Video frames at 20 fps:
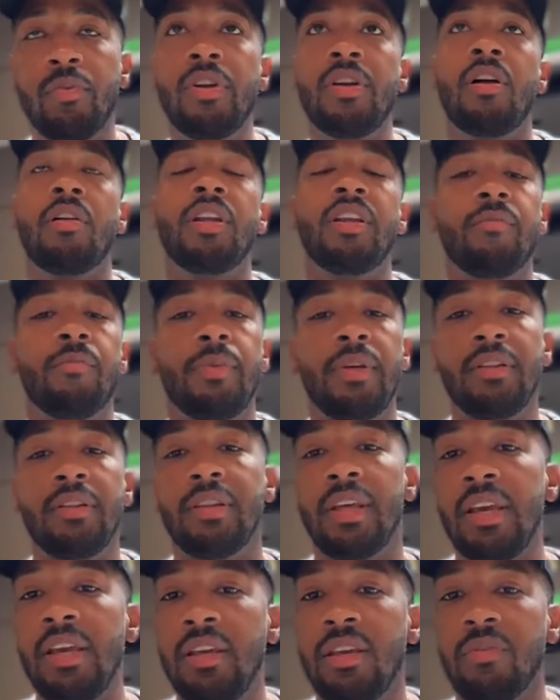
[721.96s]
But we don't even
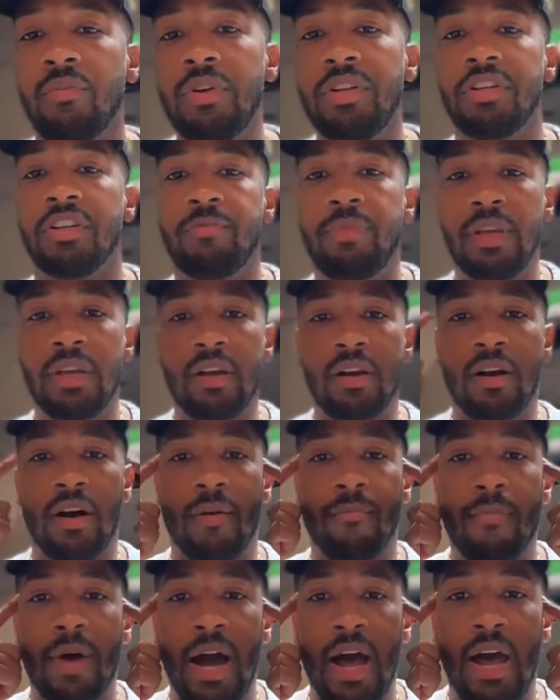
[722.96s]
be thinking. We just be in
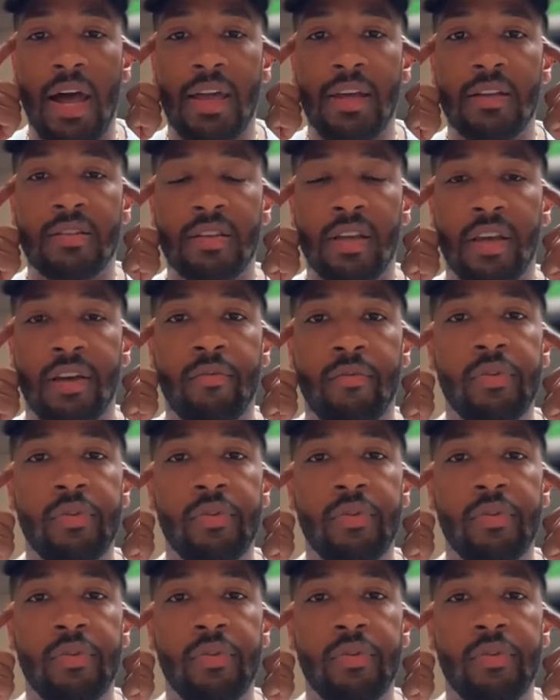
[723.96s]
our minds,